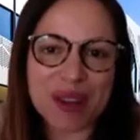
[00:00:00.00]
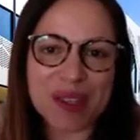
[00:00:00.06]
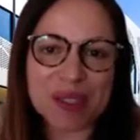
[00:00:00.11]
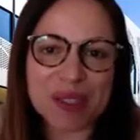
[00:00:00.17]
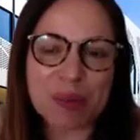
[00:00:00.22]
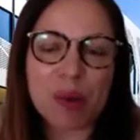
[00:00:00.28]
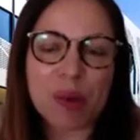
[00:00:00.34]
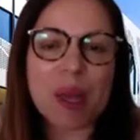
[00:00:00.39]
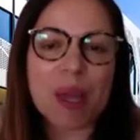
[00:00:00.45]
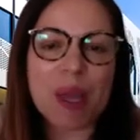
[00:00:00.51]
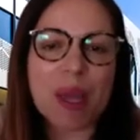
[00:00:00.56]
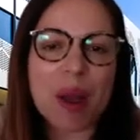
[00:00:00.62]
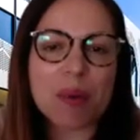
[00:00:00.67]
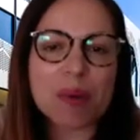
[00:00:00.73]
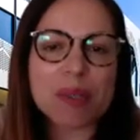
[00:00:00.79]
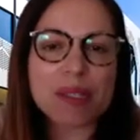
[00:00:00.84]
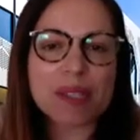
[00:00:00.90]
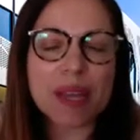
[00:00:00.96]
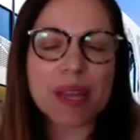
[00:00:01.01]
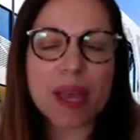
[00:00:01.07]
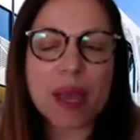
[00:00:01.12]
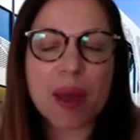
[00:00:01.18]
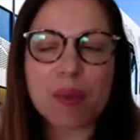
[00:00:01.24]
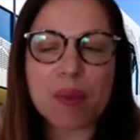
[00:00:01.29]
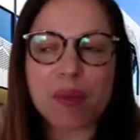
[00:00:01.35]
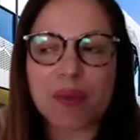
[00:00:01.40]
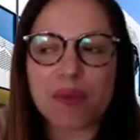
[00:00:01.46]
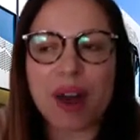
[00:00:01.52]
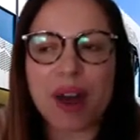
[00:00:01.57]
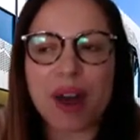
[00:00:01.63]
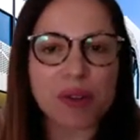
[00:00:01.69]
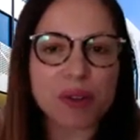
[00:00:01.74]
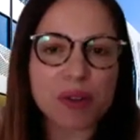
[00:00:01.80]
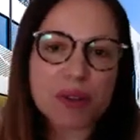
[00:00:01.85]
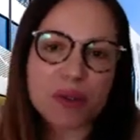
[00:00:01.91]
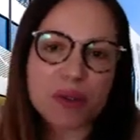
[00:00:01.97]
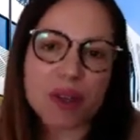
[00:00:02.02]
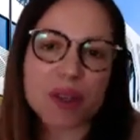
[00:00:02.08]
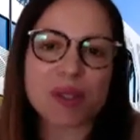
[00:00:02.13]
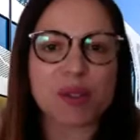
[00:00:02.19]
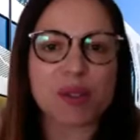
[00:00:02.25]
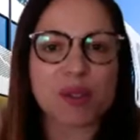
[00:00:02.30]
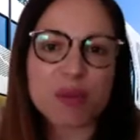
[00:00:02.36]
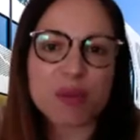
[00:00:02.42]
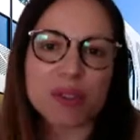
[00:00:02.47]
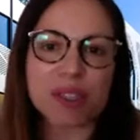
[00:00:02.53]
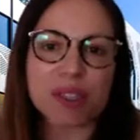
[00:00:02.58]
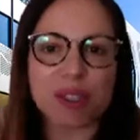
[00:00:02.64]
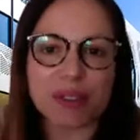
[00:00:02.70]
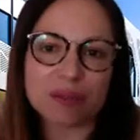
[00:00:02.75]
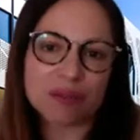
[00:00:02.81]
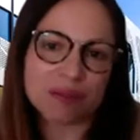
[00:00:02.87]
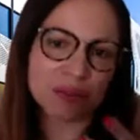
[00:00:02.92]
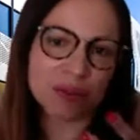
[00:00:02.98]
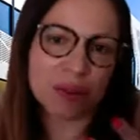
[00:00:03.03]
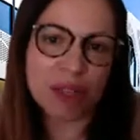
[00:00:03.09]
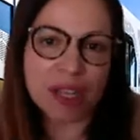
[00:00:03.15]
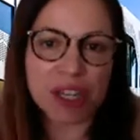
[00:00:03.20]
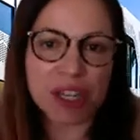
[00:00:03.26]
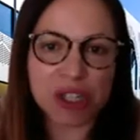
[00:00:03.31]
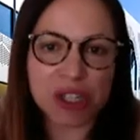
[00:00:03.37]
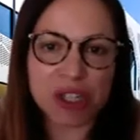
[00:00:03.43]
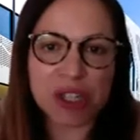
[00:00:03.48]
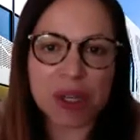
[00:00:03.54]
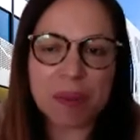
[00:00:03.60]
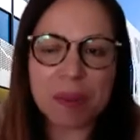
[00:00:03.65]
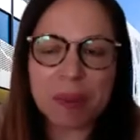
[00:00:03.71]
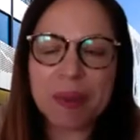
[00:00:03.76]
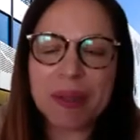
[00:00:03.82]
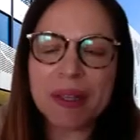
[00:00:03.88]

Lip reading: It's more like, I would say, a provider to customer relationship.